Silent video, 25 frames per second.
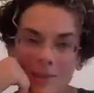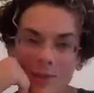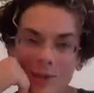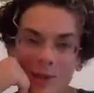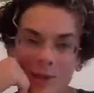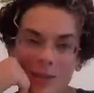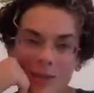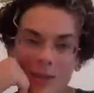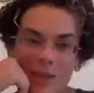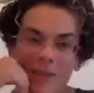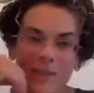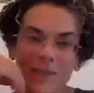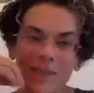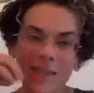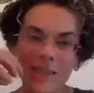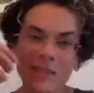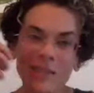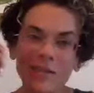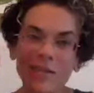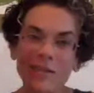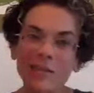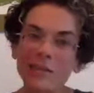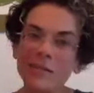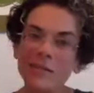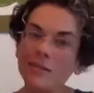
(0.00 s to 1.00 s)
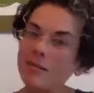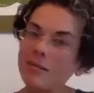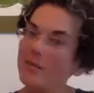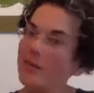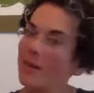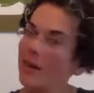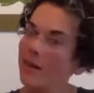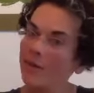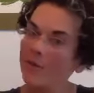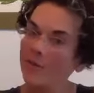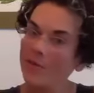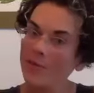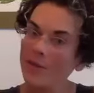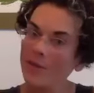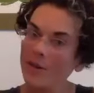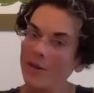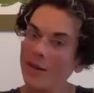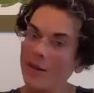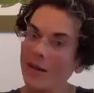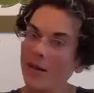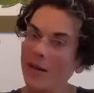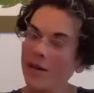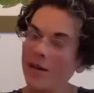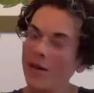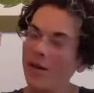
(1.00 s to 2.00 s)
of yourself that are a little not
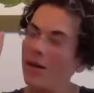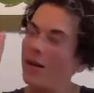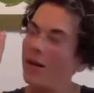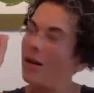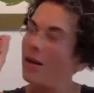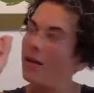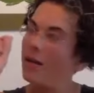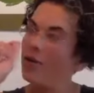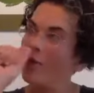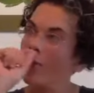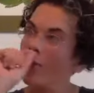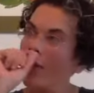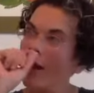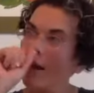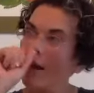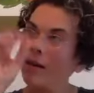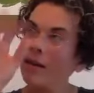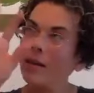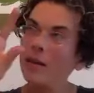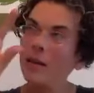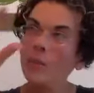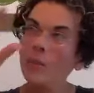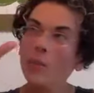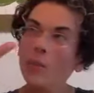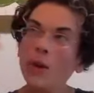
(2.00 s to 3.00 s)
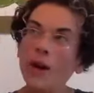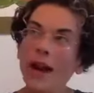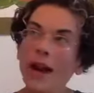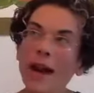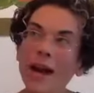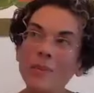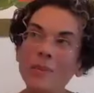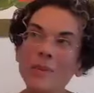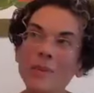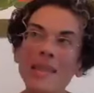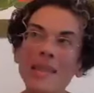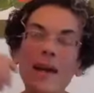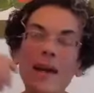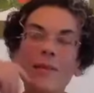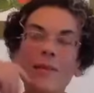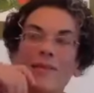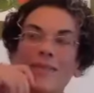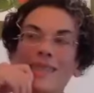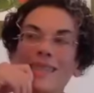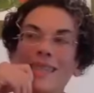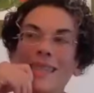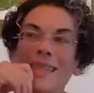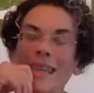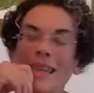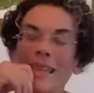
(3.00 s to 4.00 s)
uh, neurotic and perhaps
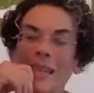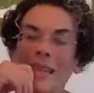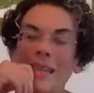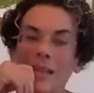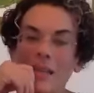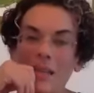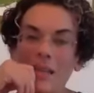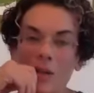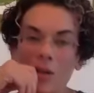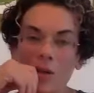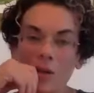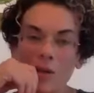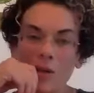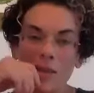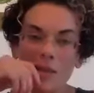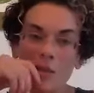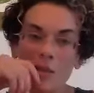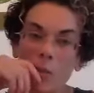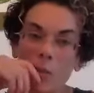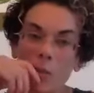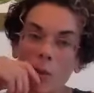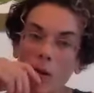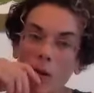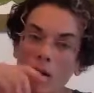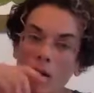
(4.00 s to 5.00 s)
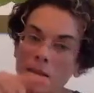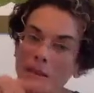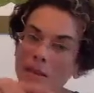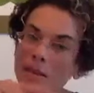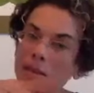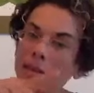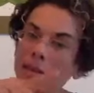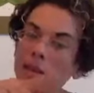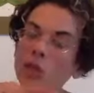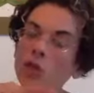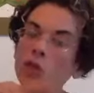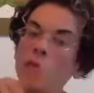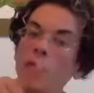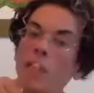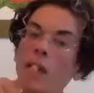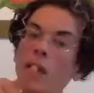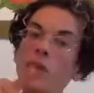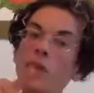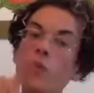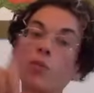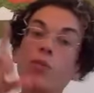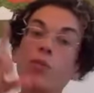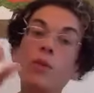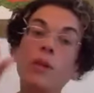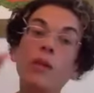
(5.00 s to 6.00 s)
outdated are still parts that you
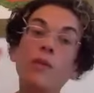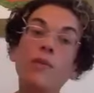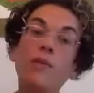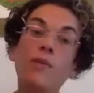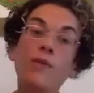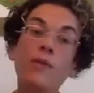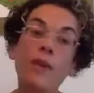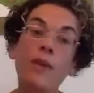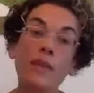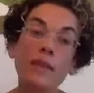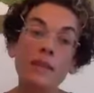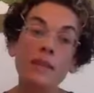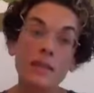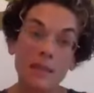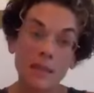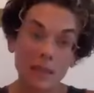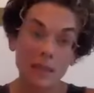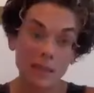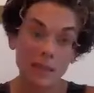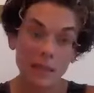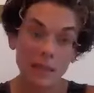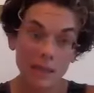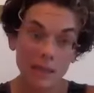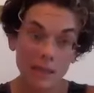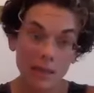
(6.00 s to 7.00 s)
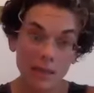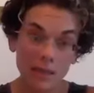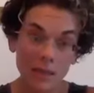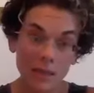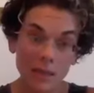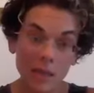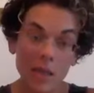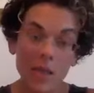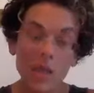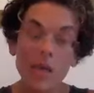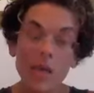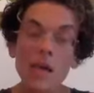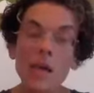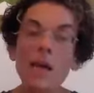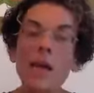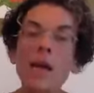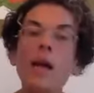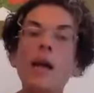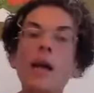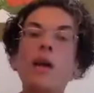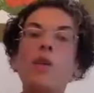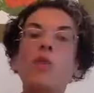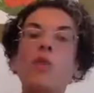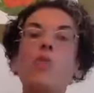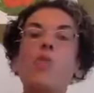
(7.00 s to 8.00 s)
can revisit
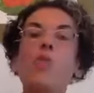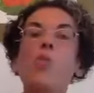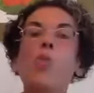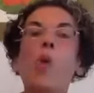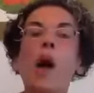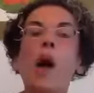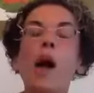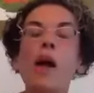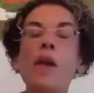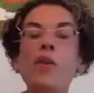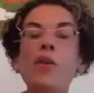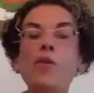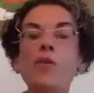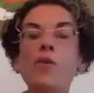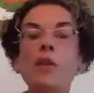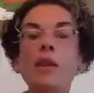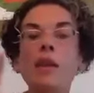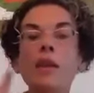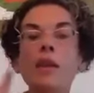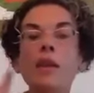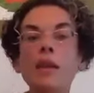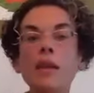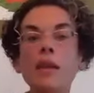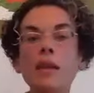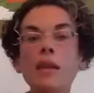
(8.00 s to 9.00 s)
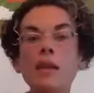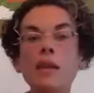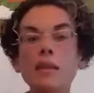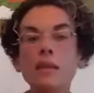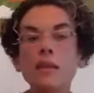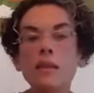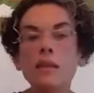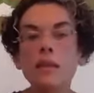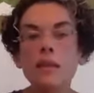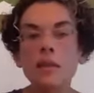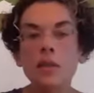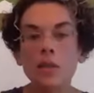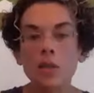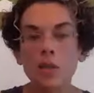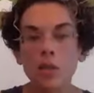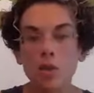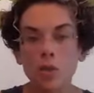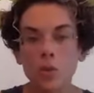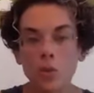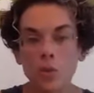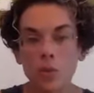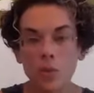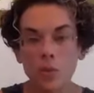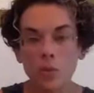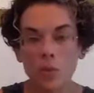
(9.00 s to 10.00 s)
and wire
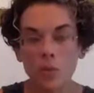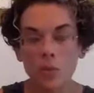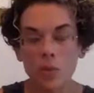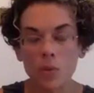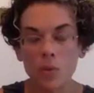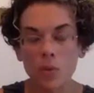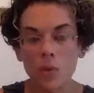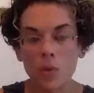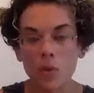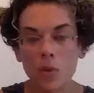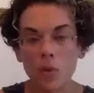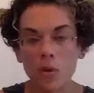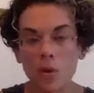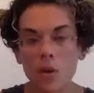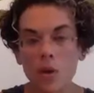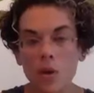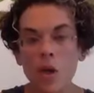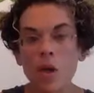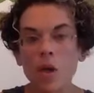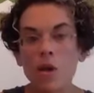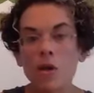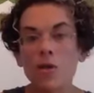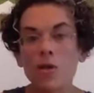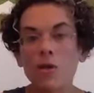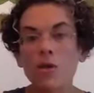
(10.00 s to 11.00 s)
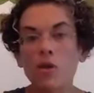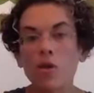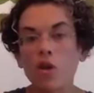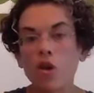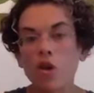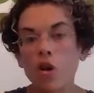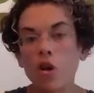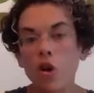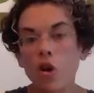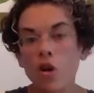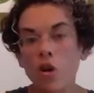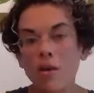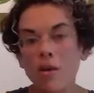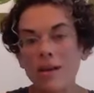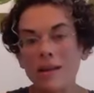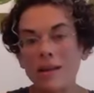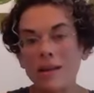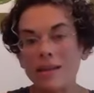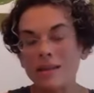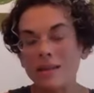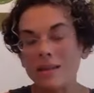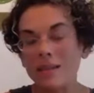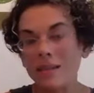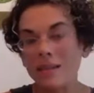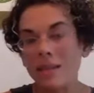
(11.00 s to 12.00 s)
into the current
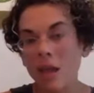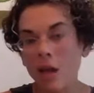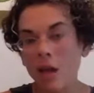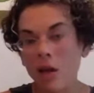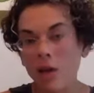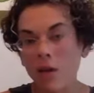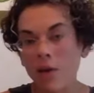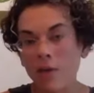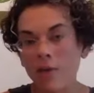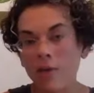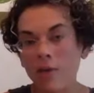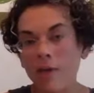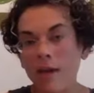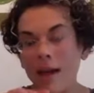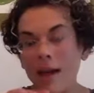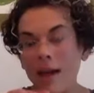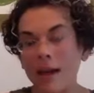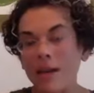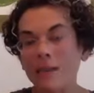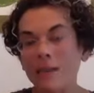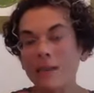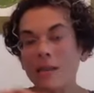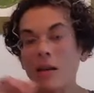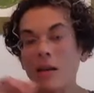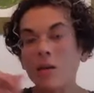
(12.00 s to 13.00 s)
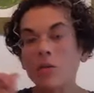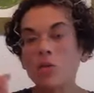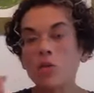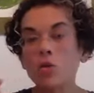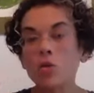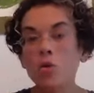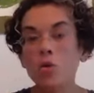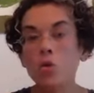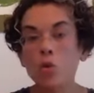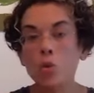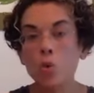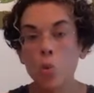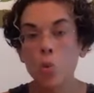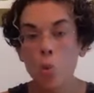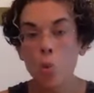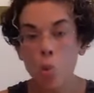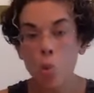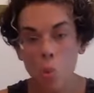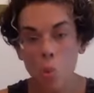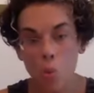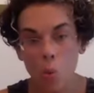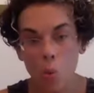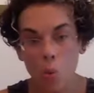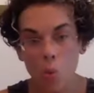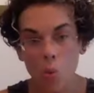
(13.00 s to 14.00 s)
self as a
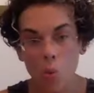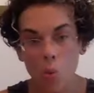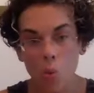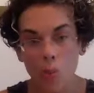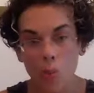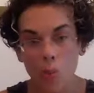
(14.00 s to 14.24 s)
tool.